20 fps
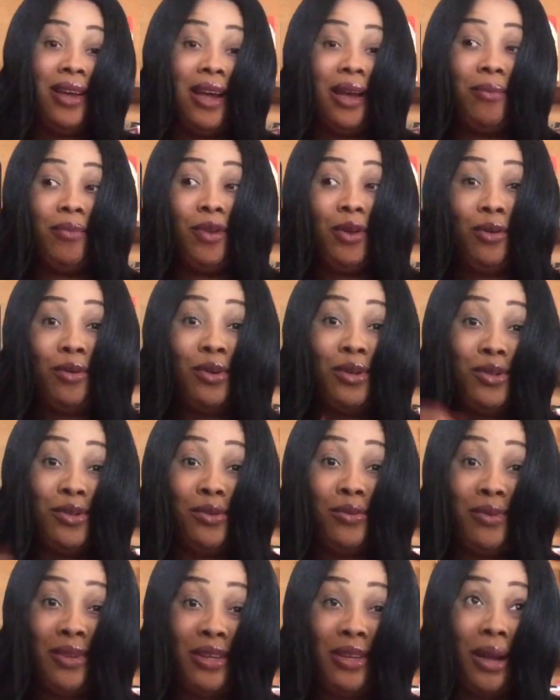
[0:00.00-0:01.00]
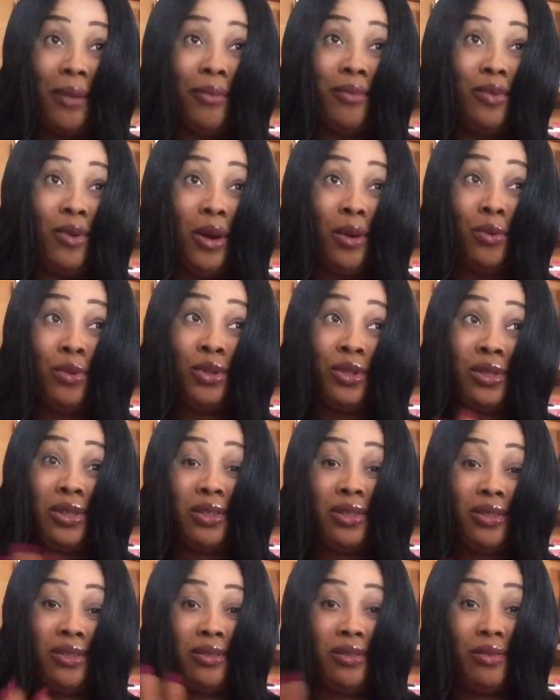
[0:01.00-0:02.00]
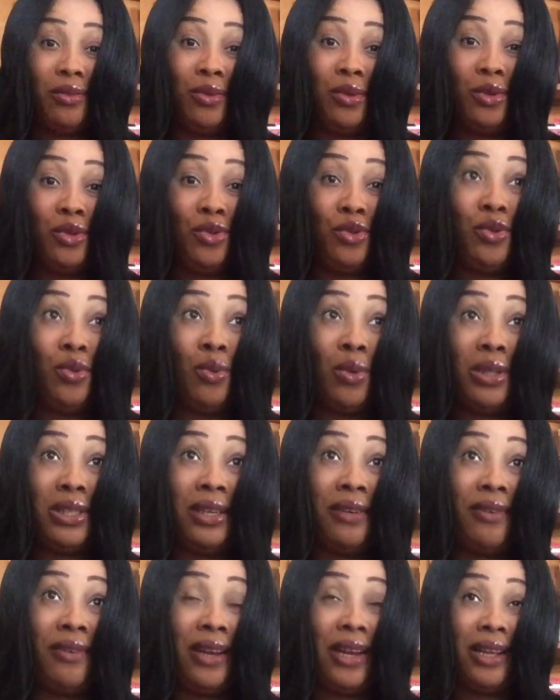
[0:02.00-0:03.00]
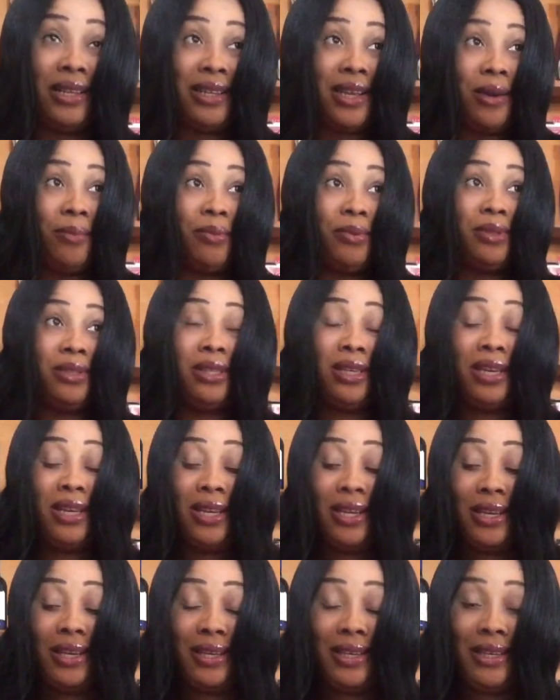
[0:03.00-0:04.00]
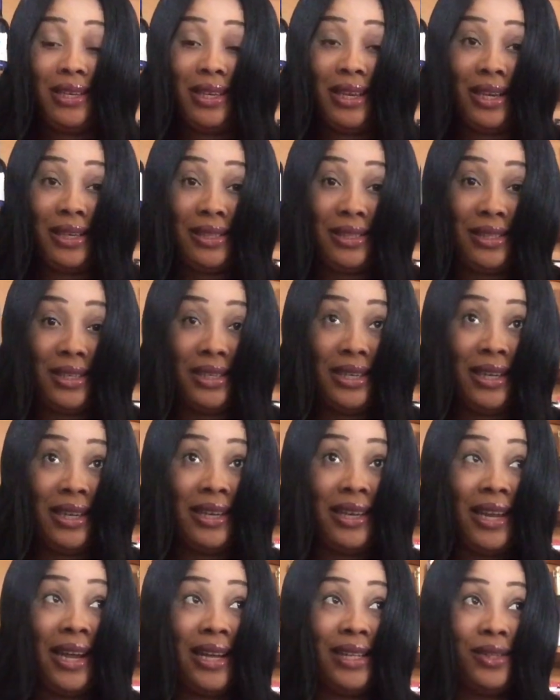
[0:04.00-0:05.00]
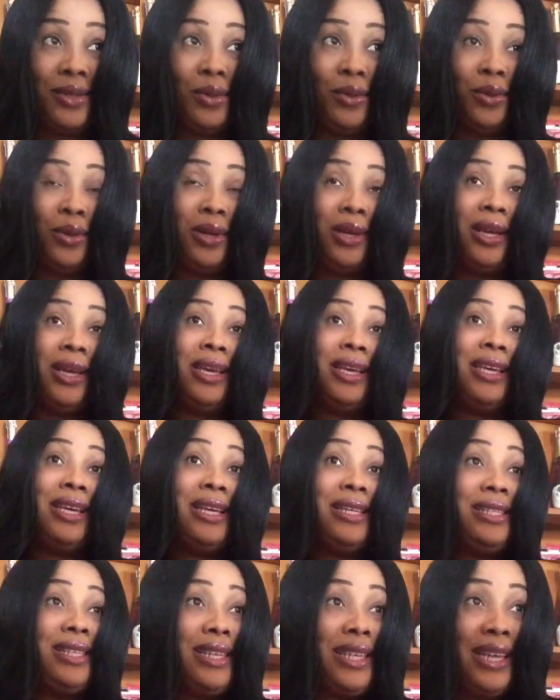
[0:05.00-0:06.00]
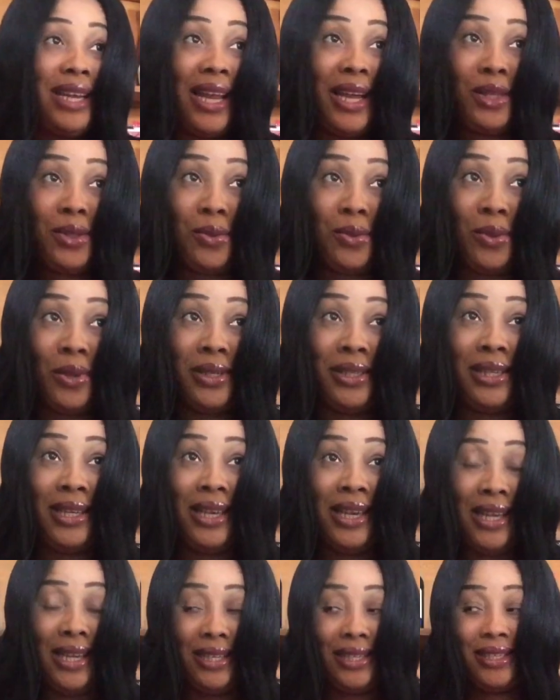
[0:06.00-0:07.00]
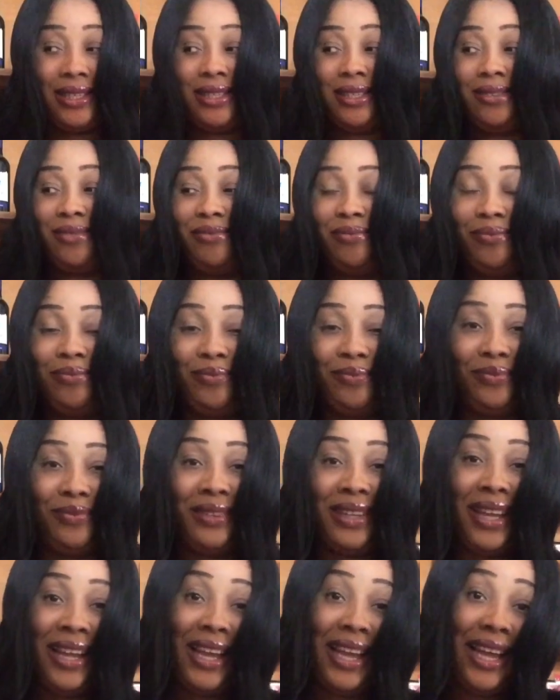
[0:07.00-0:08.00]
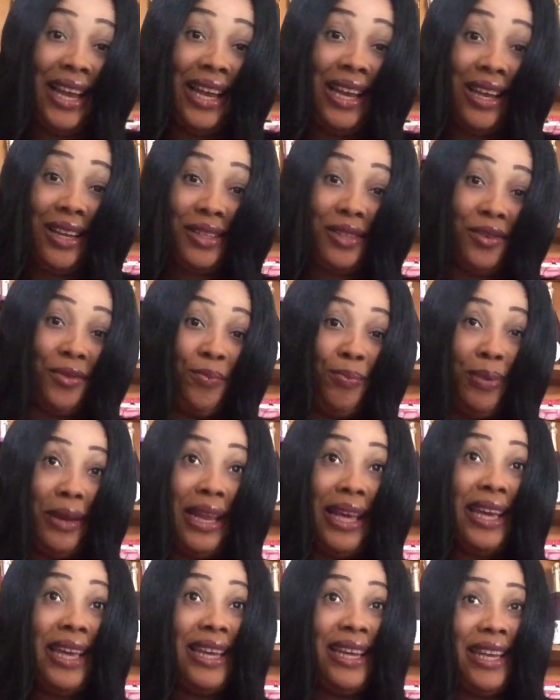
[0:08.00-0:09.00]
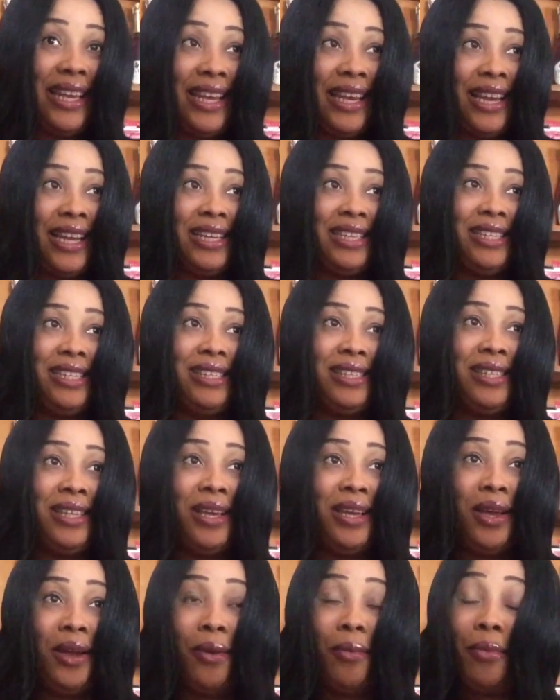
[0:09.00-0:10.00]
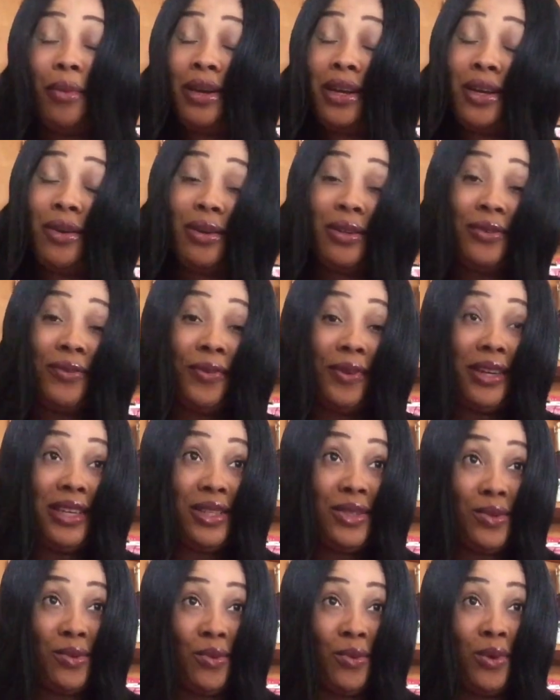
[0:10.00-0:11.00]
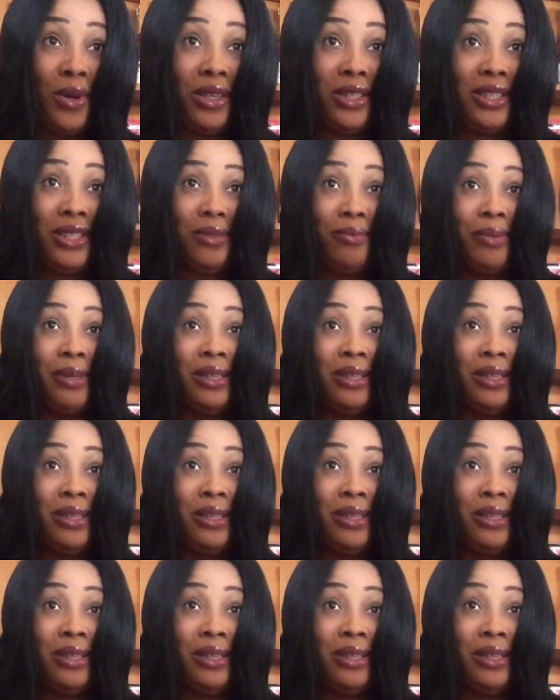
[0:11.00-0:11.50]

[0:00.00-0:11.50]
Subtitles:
I'm not going to do it. I will just go through whatever that happened yesterday night. So yesterday night was lit. A lot of playing energies. But it was funny to watch.